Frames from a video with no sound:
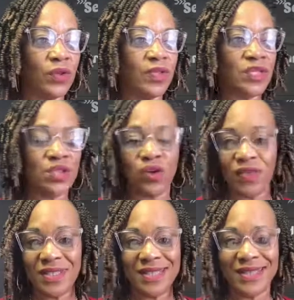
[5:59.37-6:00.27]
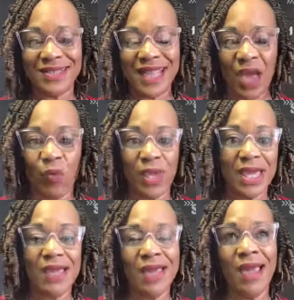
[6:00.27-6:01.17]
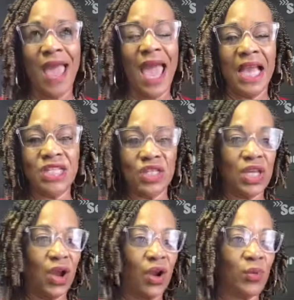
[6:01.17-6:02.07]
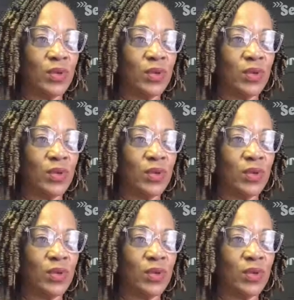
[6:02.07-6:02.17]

the services that we actually are